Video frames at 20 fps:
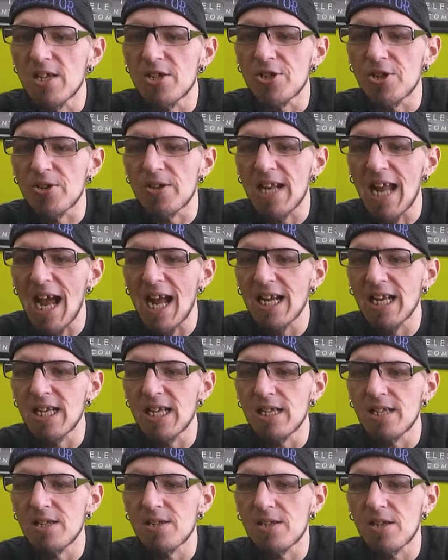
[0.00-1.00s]

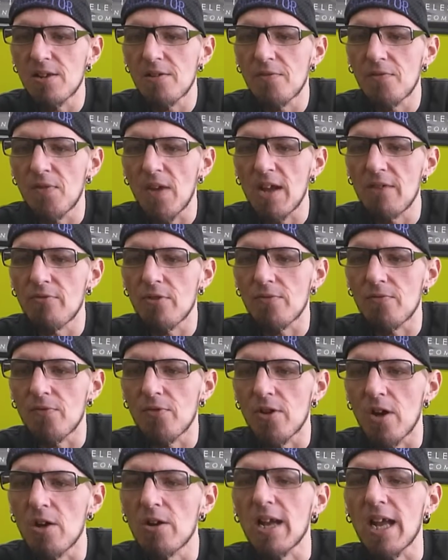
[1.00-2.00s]
daddy's favorite
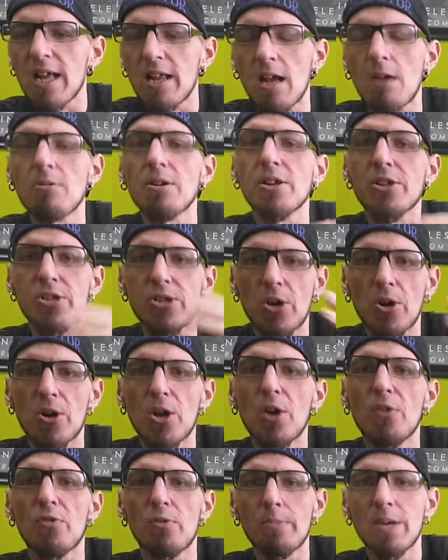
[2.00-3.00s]
fruit? Okay, I'm going to start
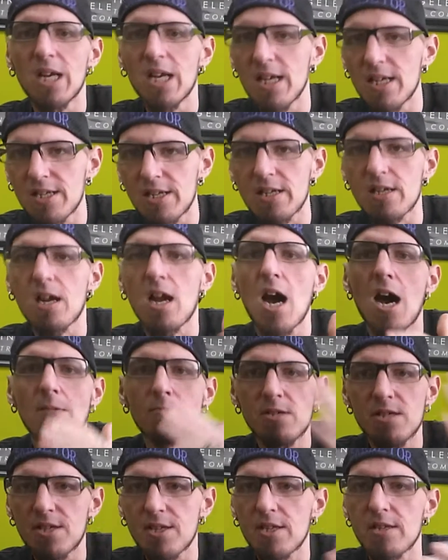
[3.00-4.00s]
over because it
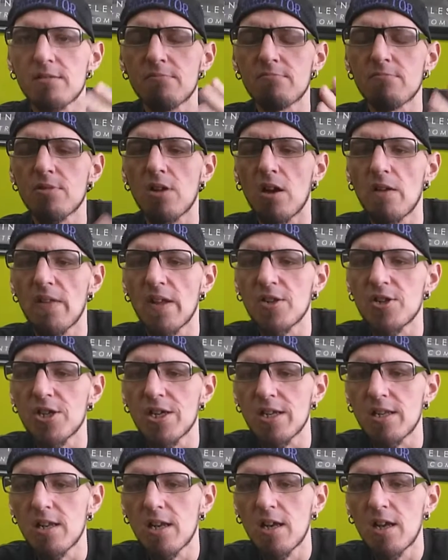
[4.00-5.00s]
commas and all that
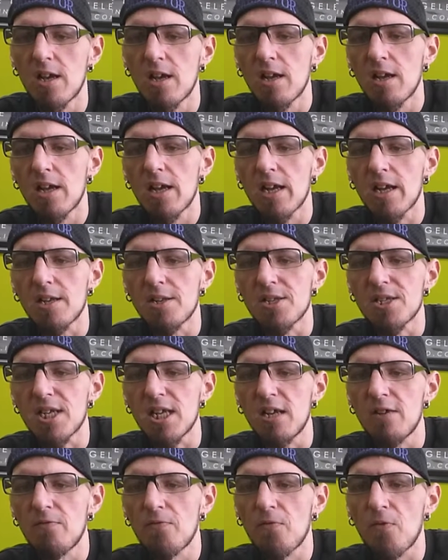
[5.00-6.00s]
shit.
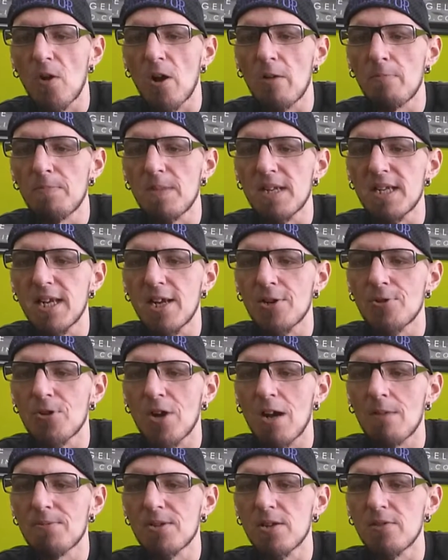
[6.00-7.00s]
Conceived from the
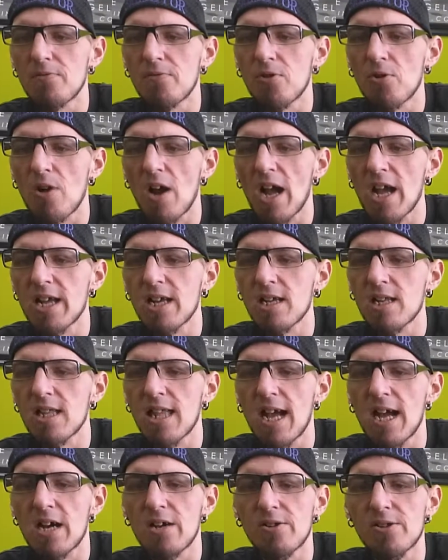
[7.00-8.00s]
teardrops of crying
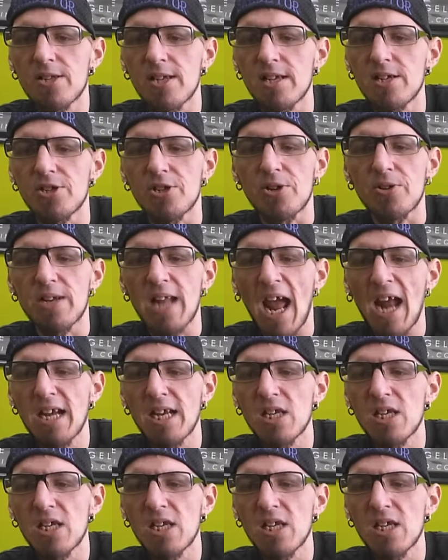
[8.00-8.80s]
clowns is your daddy's